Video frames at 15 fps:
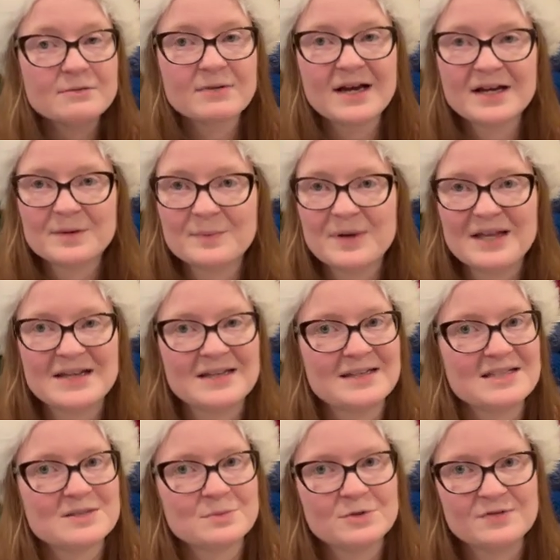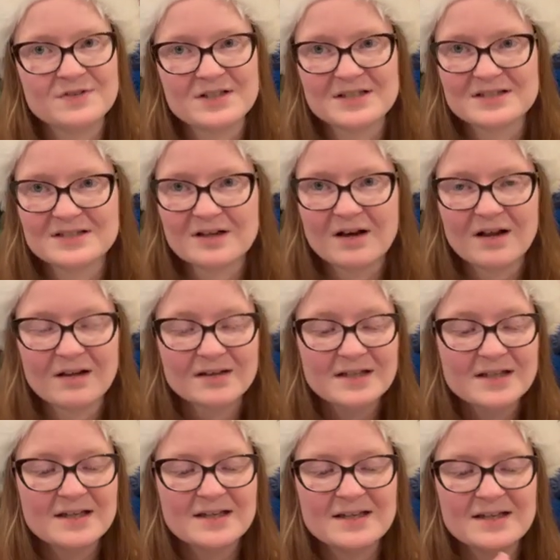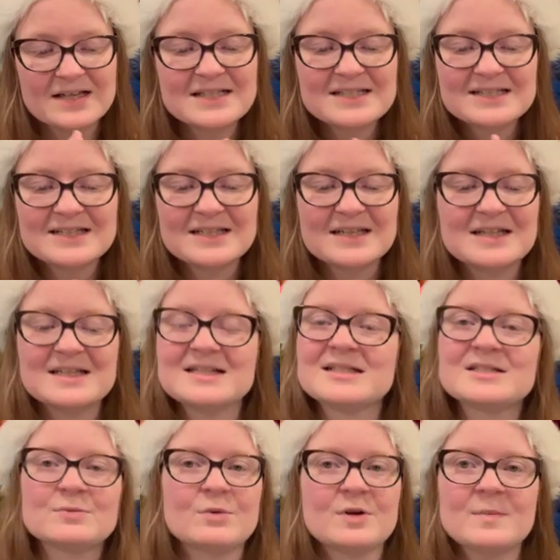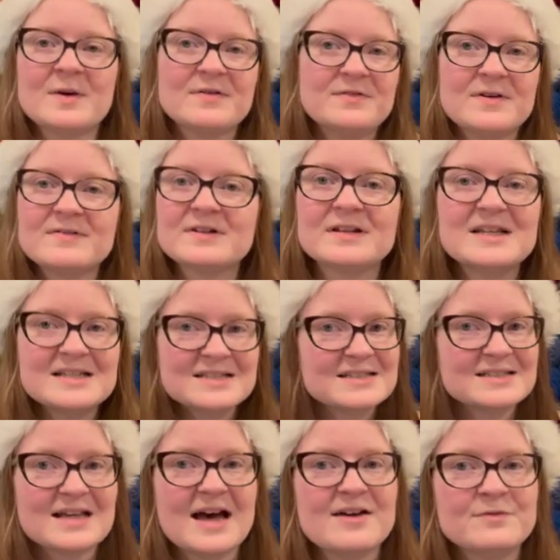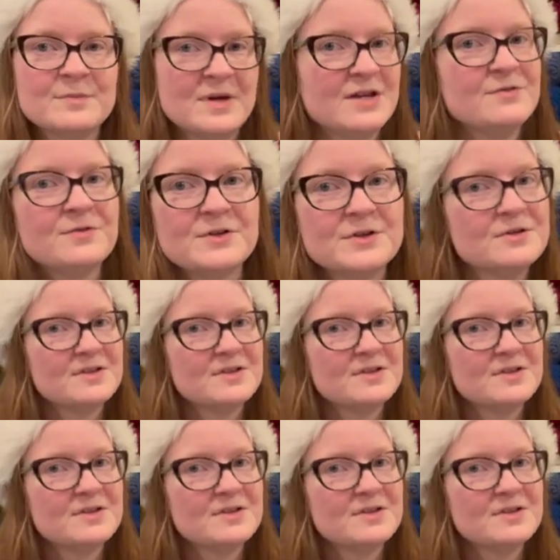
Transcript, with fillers: recommend these movies, y'all. This is one of my favorite lists I've made for you